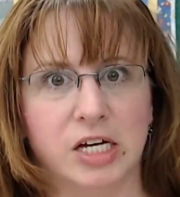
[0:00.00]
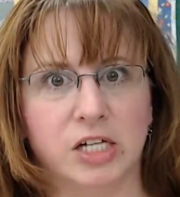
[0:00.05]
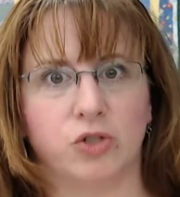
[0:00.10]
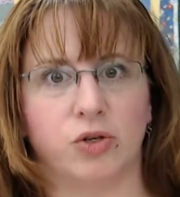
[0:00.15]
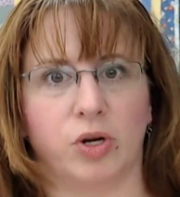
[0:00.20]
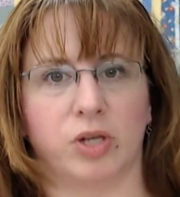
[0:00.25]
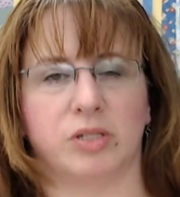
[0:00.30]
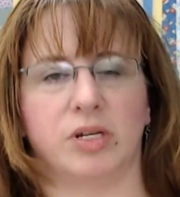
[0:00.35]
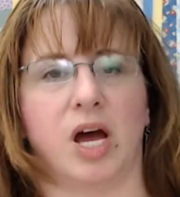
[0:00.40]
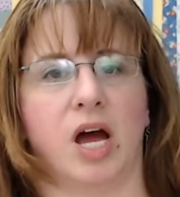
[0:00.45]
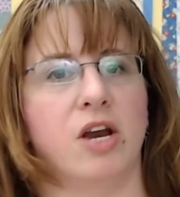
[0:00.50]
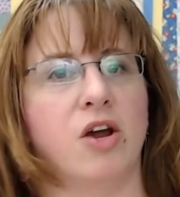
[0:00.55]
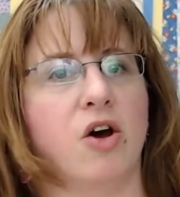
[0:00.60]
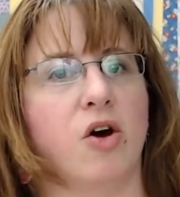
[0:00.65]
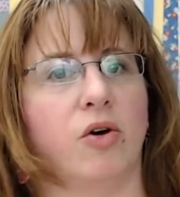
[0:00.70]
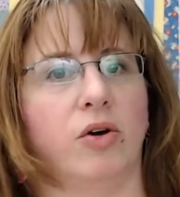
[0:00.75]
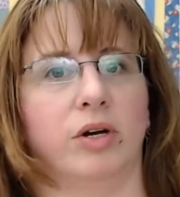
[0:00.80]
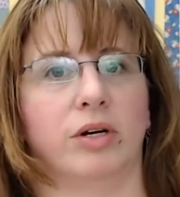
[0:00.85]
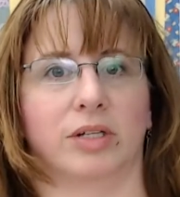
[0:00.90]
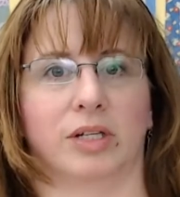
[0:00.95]
Trust, I know
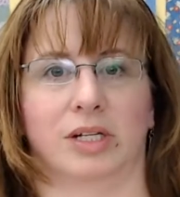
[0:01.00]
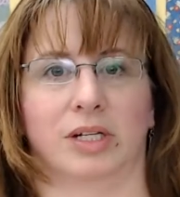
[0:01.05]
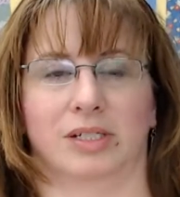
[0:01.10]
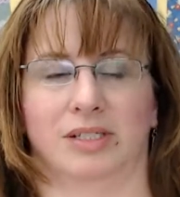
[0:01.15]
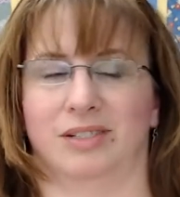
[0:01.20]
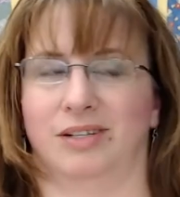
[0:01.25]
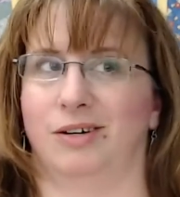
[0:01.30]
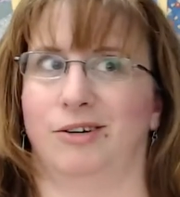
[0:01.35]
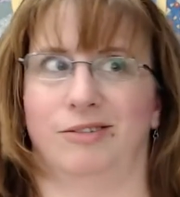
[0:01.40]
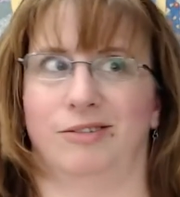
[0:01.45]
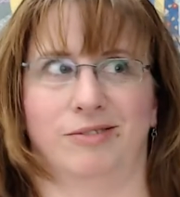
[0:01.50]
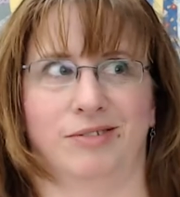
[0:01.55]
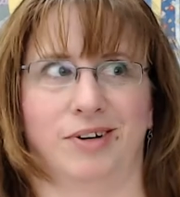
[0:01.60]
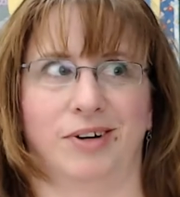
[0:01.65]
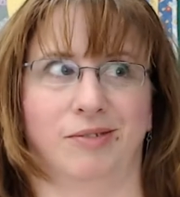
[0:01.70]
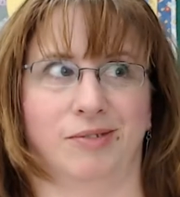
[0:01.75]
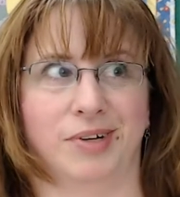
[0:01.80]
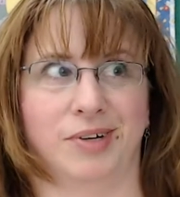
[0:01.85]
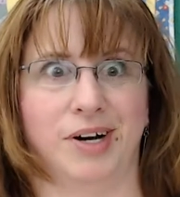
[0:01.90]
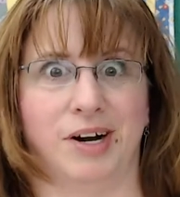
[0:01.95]
you're like, oh,
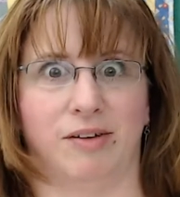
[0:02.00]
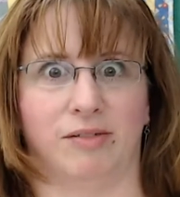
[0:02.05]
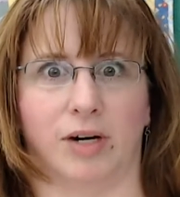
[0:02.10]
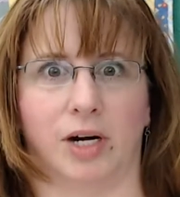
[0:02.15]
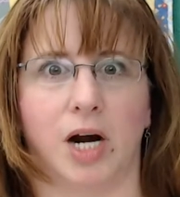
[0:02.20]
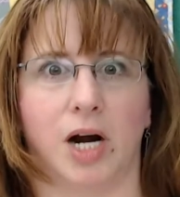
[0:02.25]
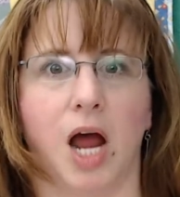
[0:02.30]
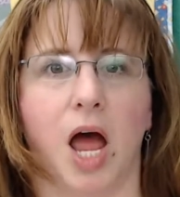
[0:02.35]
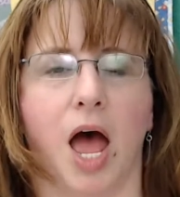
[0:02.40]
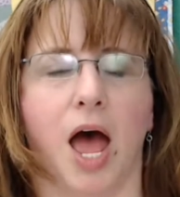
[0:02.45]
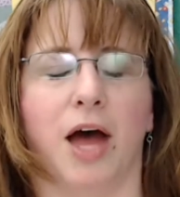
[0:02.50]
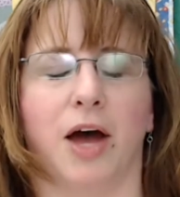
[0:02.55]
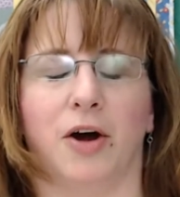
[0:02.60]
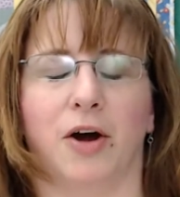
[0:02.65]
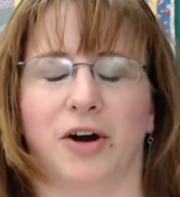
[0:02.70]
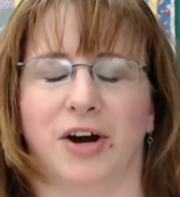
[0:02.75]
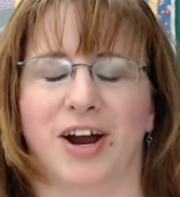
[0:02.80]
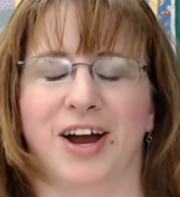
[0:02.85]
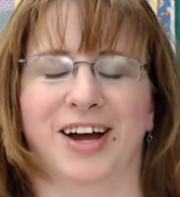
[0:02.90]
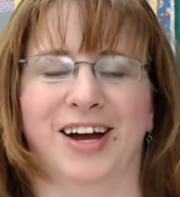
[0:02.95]
well, whatever,
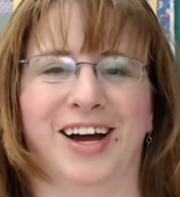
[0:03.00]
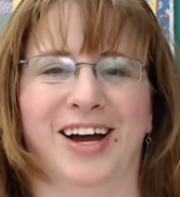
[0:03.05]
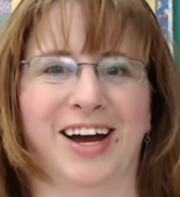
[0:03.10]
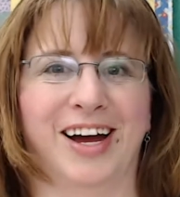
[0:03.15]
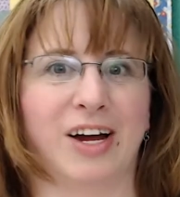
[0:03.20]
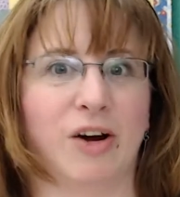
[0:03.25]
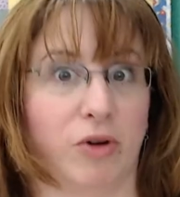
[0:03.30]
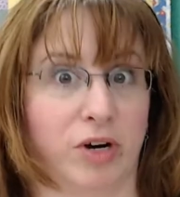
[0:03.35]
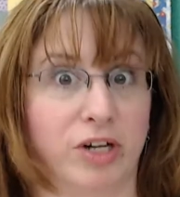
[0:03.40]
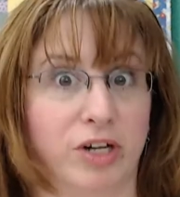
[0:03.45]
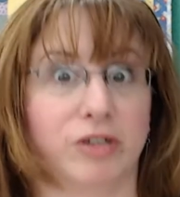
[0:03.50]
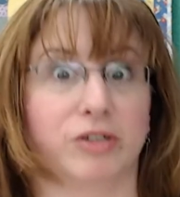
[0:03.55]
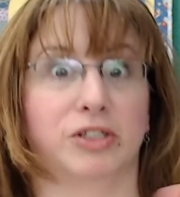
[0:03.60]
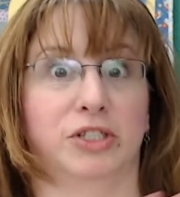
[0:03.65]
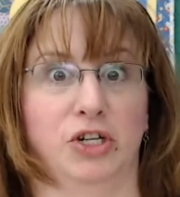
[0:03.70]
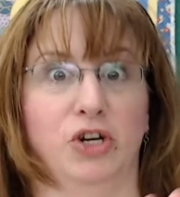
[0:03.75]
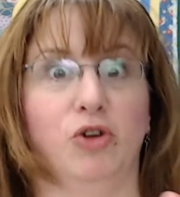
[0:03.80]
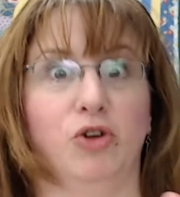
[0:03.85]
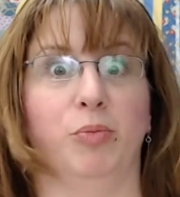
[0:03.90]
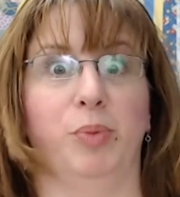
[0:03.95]
or you're
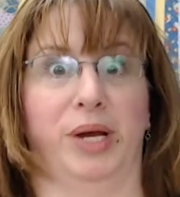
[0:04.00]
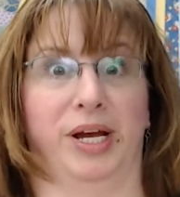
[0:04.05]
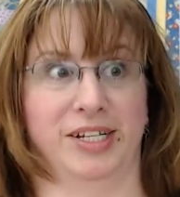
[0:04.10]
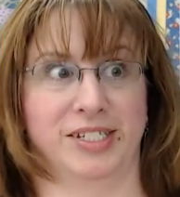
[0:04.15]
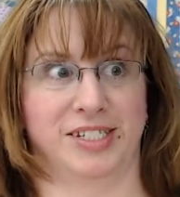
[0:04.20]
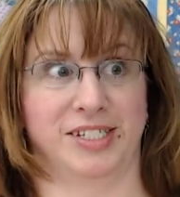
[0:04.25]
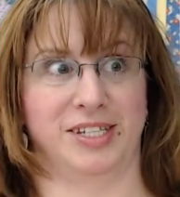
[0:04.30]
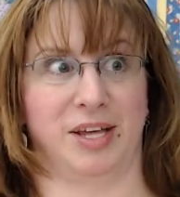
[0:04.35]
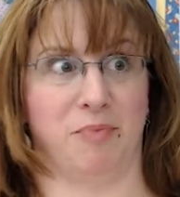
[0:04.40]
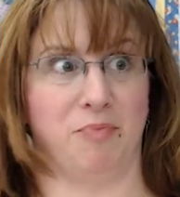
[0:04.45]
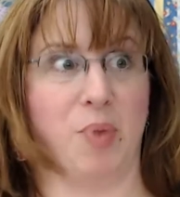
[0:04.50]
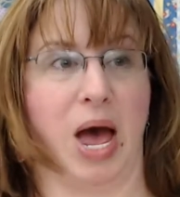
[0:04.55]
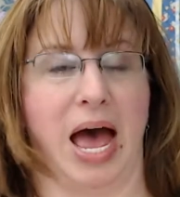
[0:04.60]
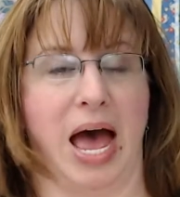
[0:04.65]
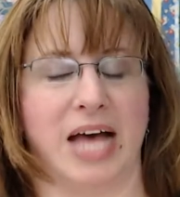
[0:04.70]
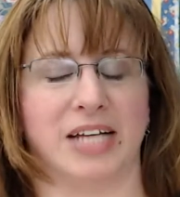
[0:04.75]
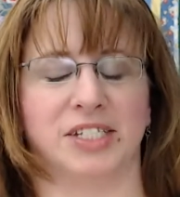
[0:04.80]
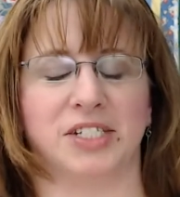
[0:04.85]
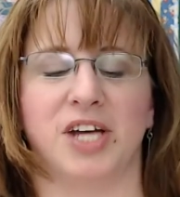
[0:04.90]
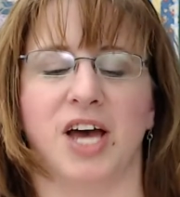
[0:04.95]
dubious at
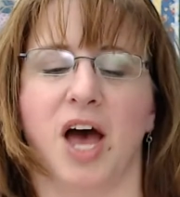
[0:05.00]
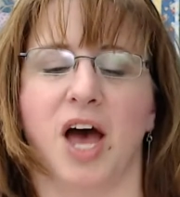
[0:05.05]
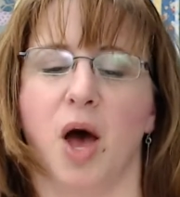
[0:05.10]
best,